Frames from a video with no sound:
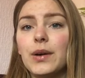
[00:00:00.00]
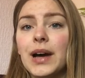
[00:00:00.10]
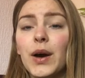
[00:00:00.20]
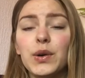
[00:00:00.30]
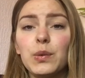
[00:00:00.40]

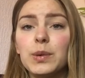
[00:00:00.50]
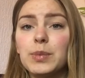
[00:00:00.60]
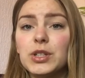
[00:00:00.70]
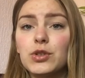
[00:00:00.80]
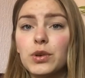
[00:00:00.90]
How can we
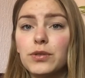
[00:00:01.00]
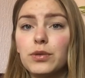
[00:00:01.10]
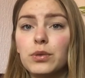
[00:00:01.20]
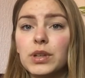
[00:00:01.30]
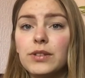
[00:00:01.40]
be
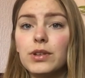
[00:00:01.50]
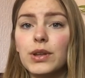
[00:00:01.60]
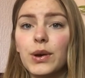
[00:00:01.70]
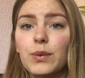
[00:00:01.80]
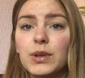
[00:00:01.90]
joyful even
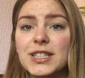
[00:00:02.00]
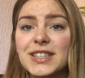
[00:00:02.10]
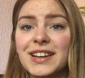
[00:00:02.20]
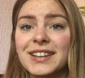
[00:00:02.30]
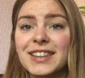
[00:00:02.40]
though we're
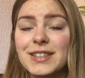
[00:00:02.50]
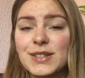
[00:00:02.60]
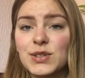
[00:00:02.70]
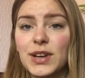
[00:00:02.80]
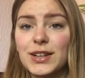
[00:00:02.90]
stuck in this
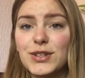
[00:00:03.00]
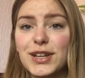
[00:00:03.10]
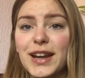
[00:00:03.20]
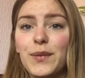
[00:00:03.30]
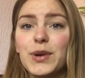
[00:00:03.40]

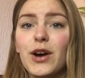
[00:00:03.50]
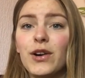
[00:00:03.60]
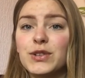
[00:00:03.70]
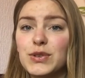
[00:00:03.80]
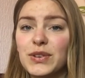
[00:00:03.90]
situation and we
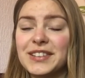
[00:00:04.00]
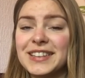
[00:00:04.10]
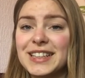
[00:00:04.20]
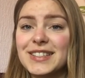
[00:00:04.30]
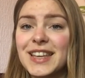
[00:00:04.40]
can't do all the
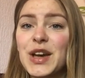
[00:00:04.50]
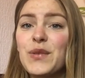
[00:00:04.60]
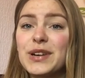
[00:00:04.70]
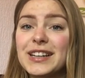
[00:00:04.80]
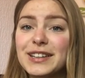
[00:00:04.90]
things
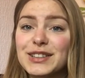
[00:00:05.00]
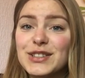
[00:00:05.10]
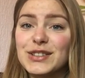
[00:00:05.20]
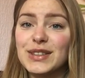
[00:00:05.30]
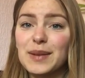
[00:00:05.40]
we'd like
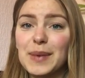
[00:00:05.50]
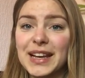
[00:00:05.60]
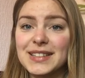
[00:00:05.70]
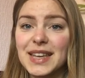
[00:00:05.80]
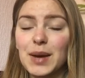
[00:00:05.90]
to do that
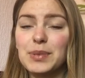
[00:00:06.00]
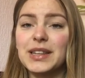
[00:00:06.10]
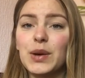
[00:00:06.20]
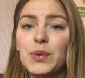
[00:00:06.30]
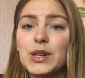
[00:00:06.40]
make us happy
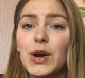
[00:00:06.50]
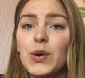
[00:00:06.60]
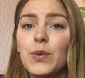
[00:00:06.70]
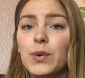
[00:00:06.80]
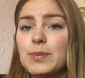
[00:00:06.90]
and that we
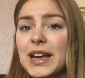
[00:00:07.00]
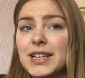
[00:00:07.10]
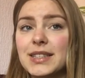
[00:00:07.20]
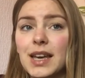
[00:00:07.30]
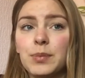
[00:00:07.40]
know would
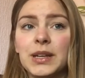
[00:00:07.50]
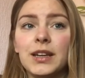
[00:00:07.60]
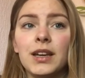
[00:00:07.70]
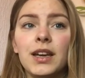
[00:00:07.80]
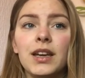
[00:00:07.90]
make us happy?